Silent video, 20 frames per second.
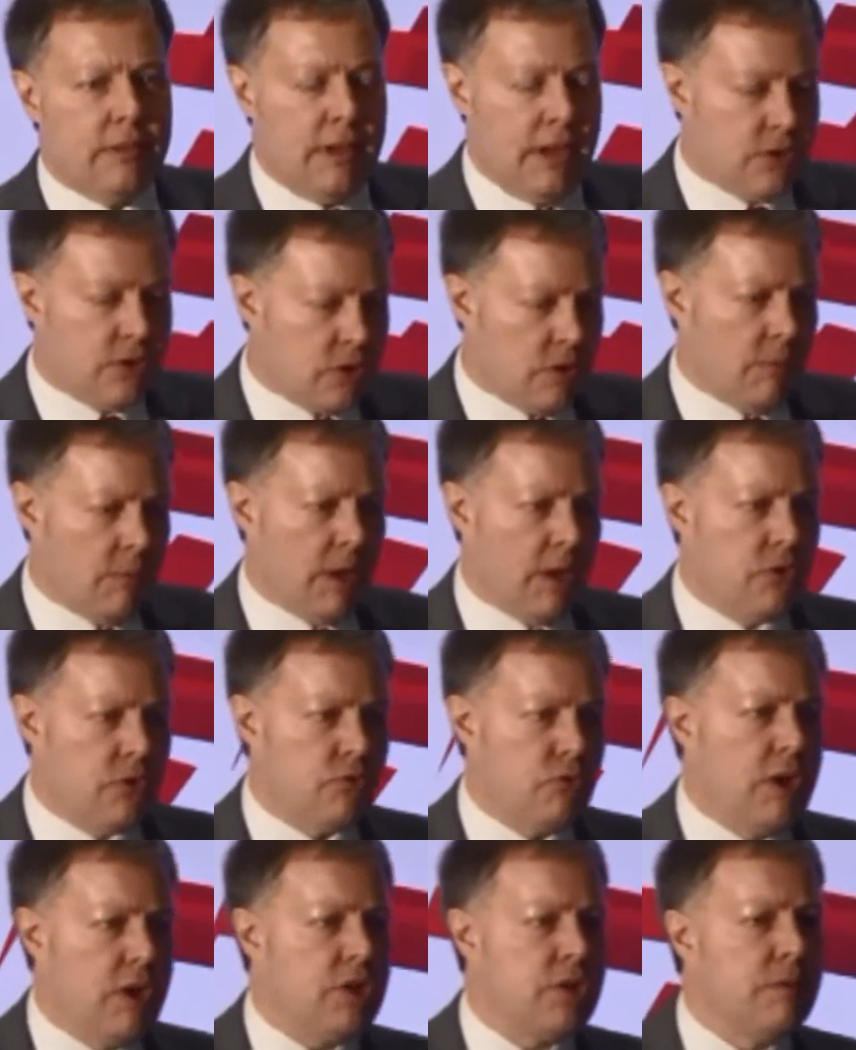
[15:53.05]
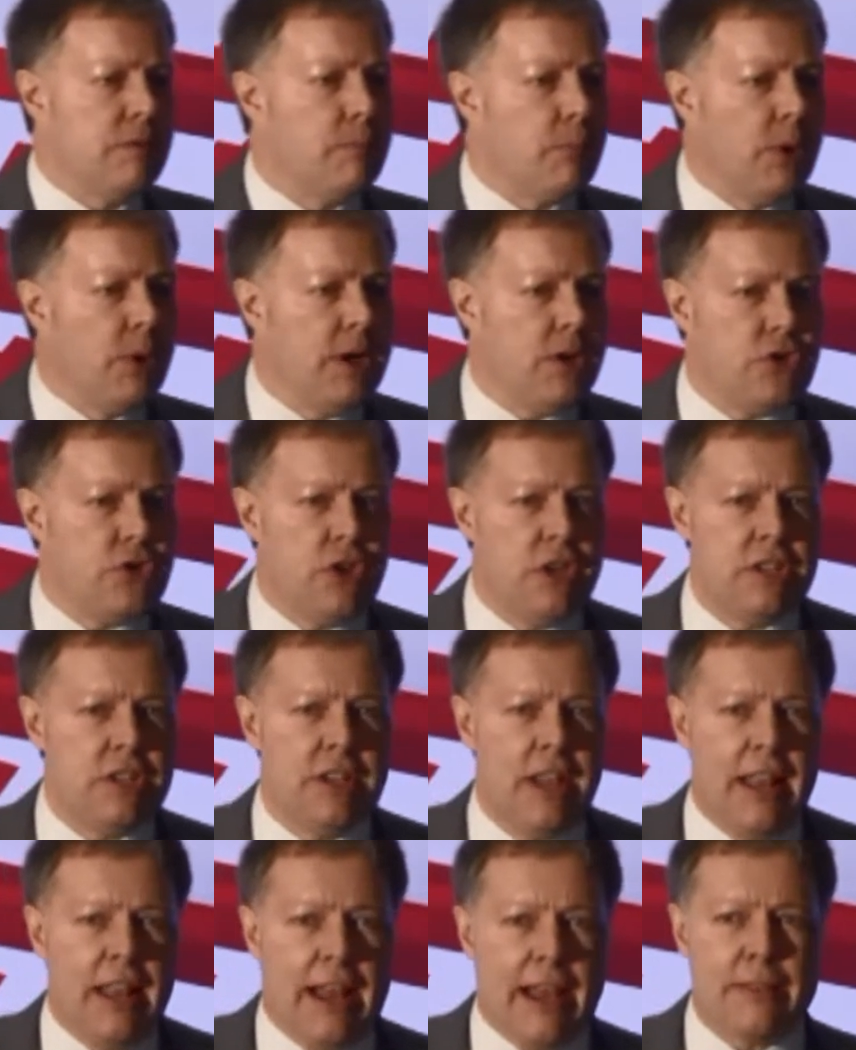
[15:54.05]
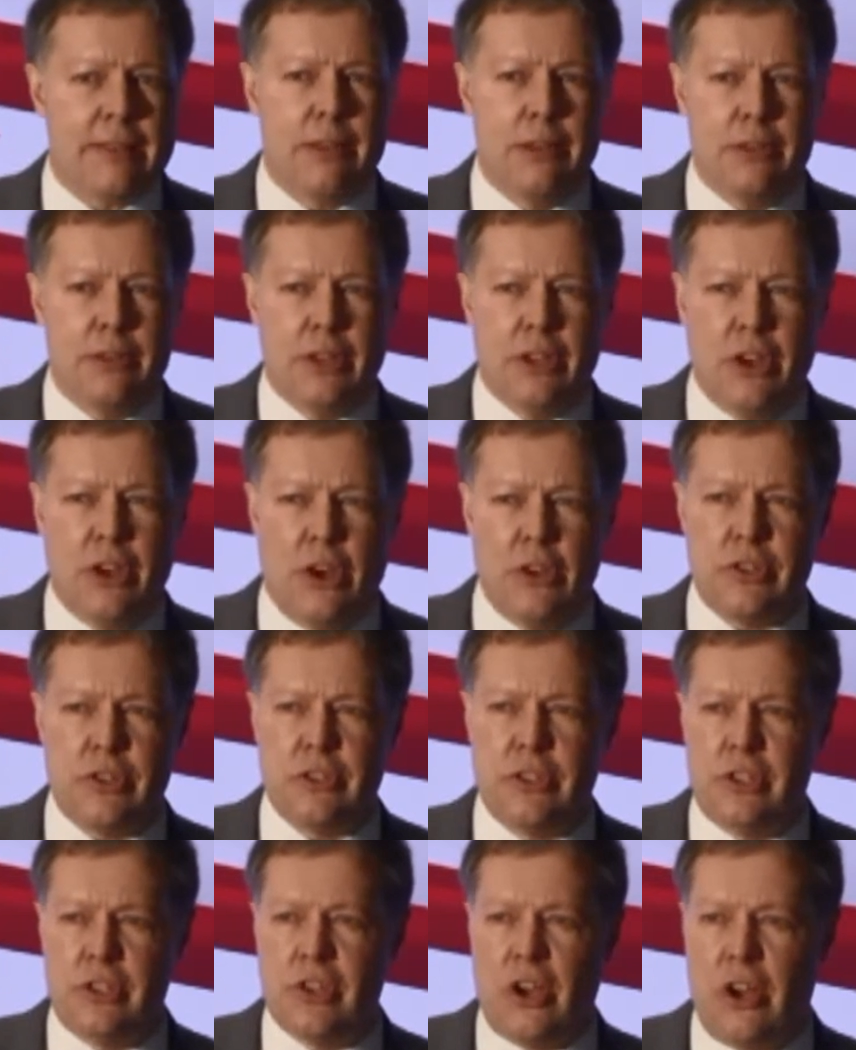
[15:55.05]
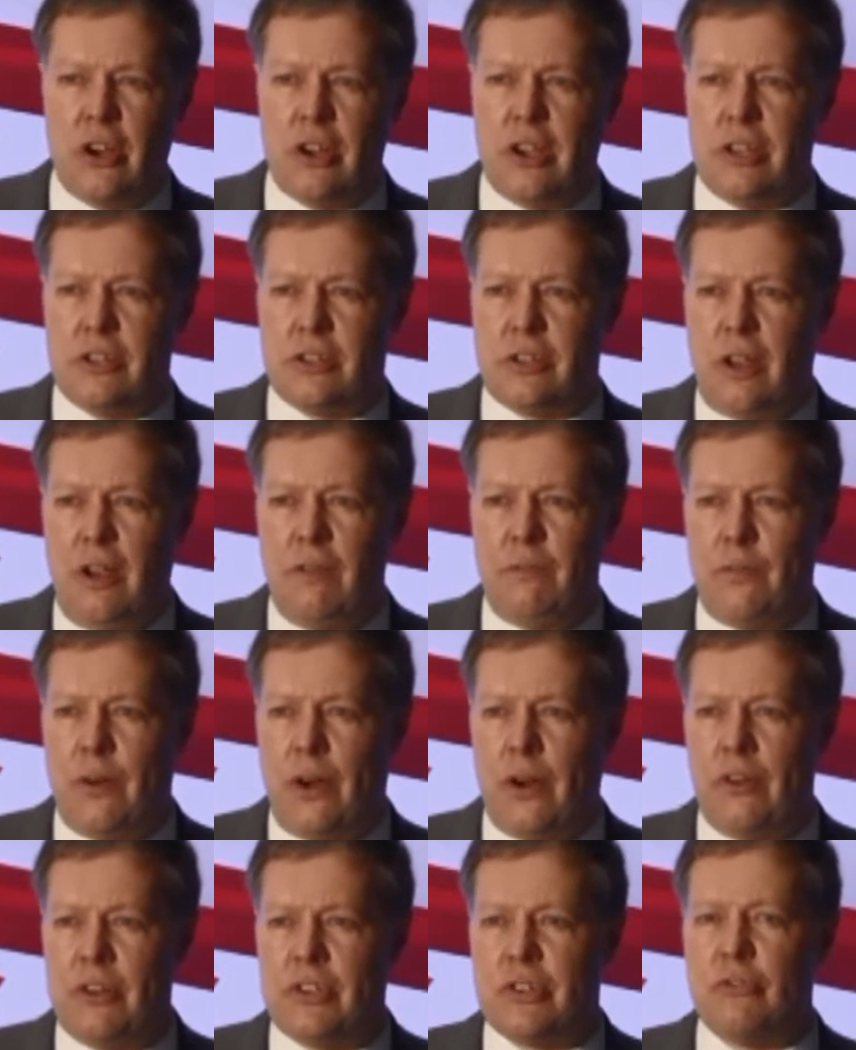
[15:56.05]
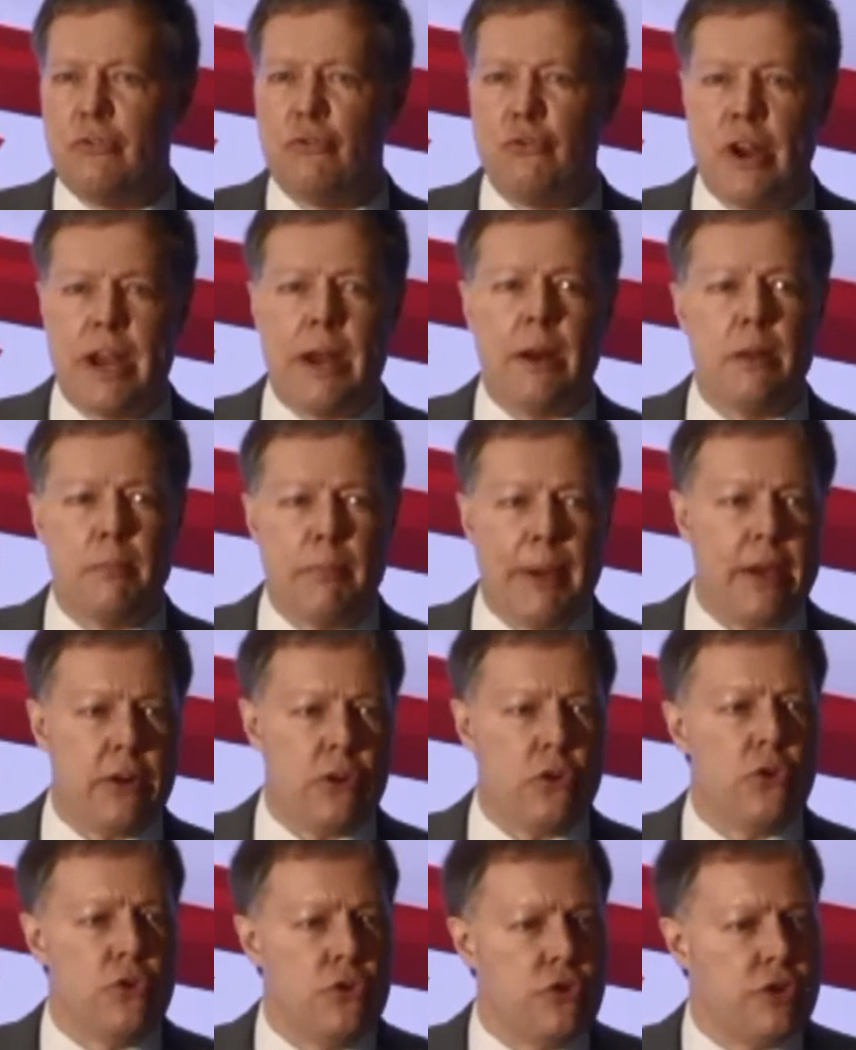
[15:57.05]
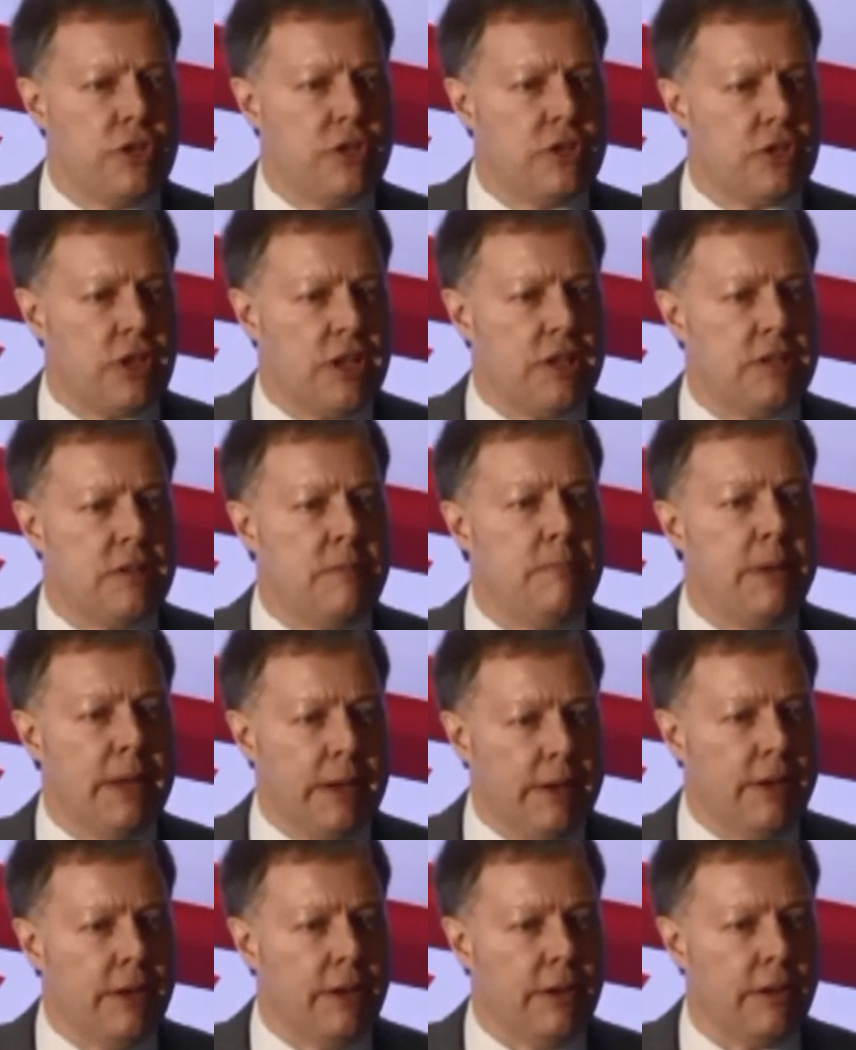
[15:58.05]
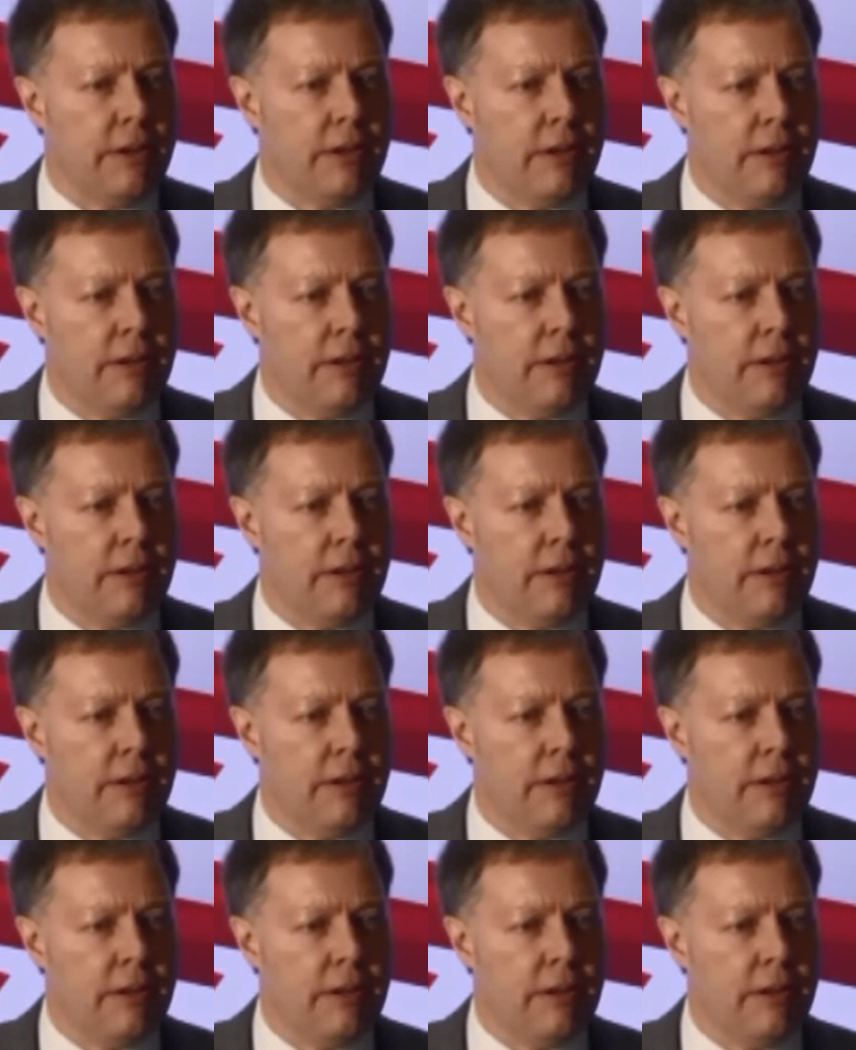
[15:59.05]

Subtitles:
in some of those recent breaches, I think the cost to target so far is around about 160 million.